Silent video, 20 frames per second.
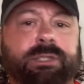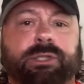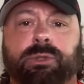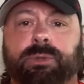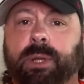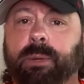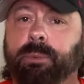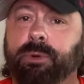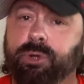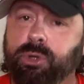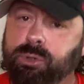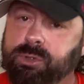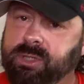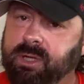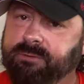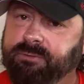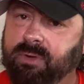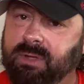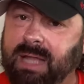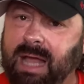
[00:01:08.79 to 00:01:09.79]
so they were using
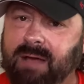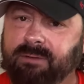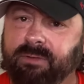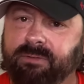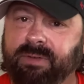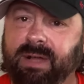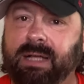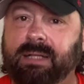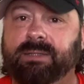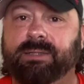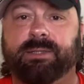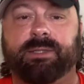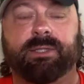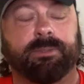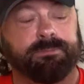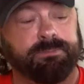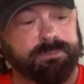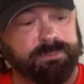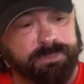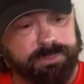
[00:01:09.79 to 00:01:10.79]
it for live events.
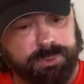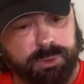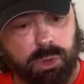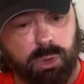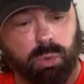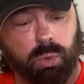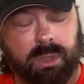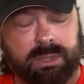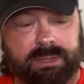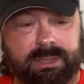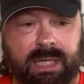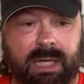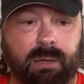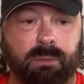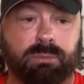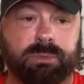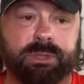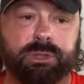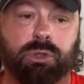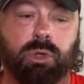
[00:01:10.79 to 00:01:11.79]
So one
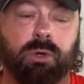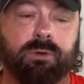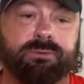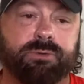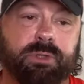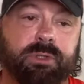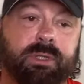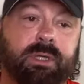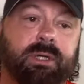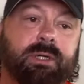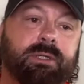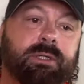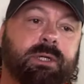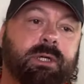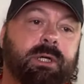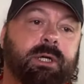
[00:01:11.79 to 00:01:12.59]
time we drove to the...